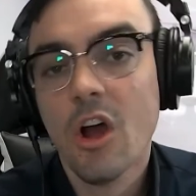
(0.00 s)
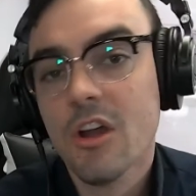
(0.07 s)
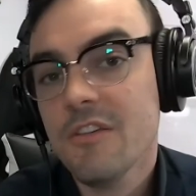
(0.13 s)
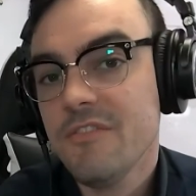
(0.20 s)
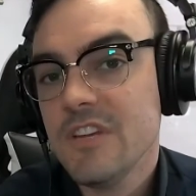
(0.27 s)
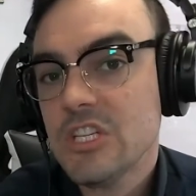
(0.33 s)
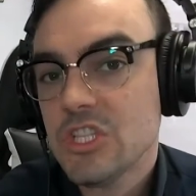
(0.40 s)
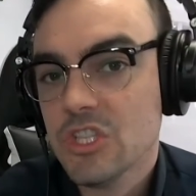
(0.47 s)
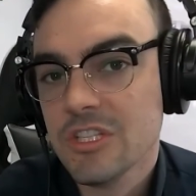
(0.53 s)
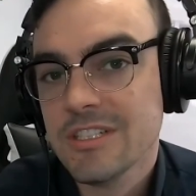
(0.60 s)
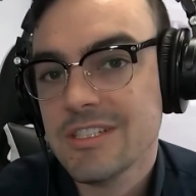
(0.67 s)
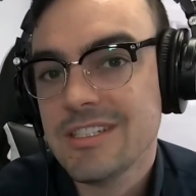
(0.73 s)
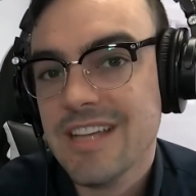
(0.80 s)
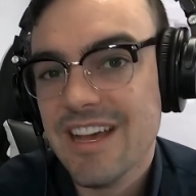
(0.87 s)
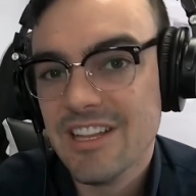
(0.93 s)
artificial
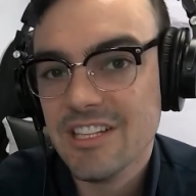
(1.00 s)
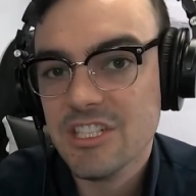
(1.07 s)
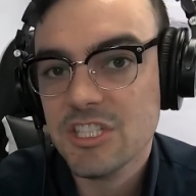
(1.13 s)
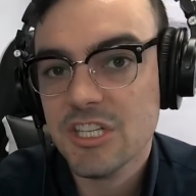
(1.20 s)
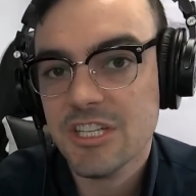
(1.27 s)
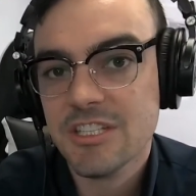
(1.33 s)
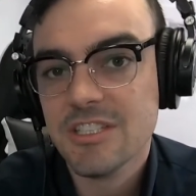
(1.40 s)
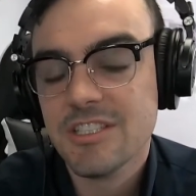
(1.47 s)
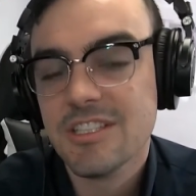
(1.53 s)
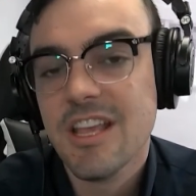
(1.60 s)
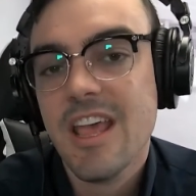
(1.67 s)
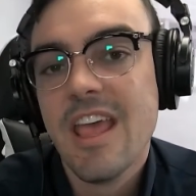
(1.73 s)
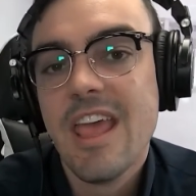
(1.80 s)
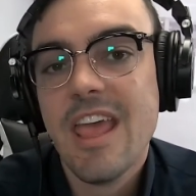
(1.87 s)
intelligence,